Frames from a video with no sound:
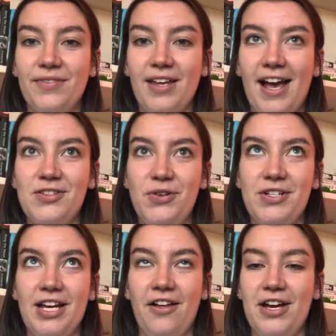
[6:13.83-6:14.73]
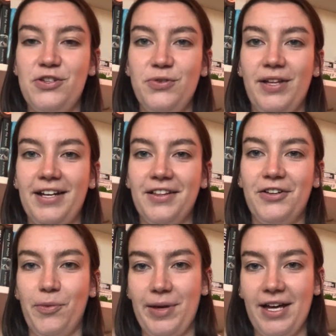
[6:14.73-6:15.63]
As you can tell, I do like a
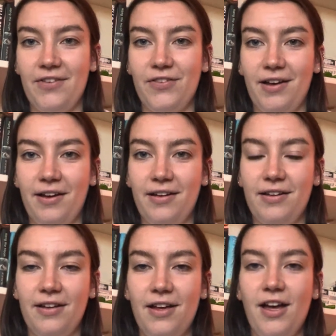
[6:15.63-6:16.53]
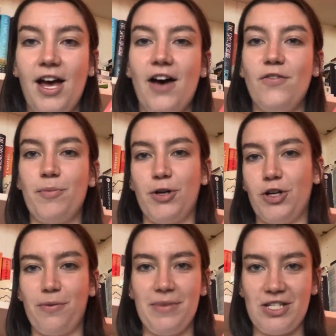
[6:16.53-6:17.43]
little bit of a
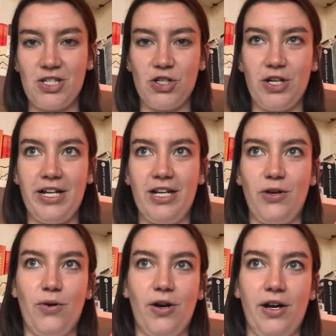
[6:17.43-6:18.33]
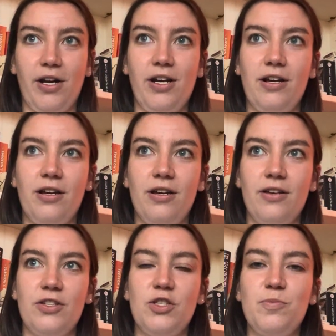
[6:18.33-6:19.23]
murder mystery or
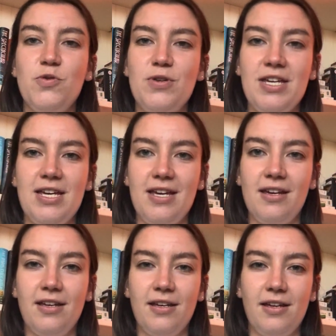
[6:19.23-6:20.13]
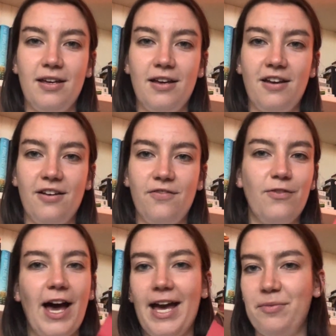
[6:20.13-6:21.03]
spooky
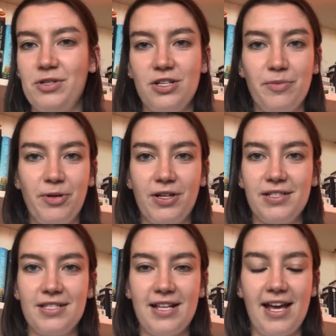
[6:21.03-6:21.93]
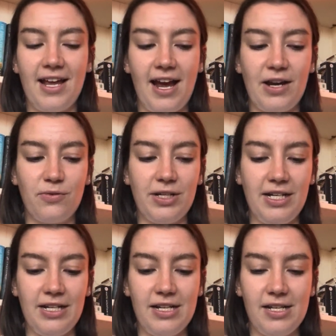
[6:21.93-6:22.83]
vibe to the books that I
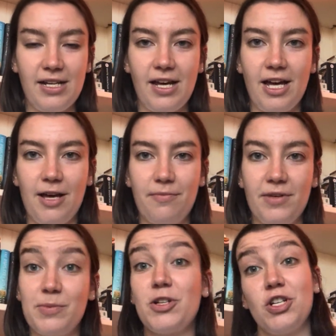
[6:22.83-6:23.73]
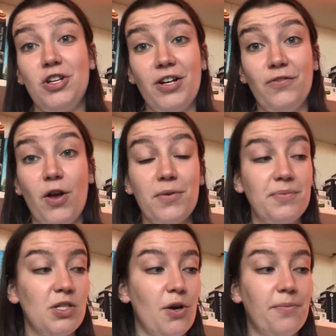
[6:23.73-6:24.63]
read, especially during fall.
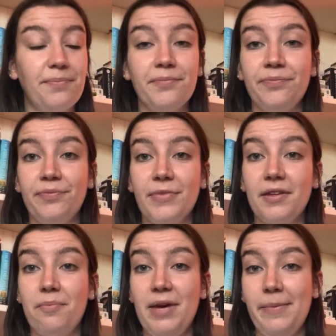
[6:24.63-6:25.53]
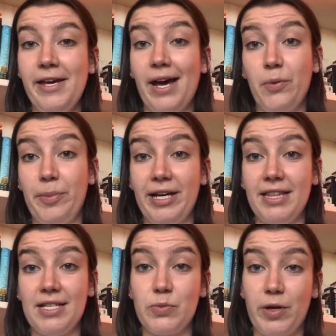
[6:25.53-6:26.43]
So maybe I will pick
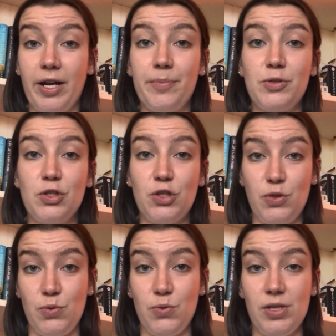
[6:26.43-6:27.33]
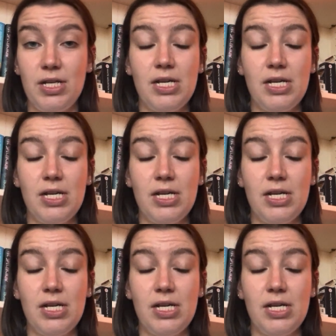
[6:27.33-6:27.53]
this one up soon.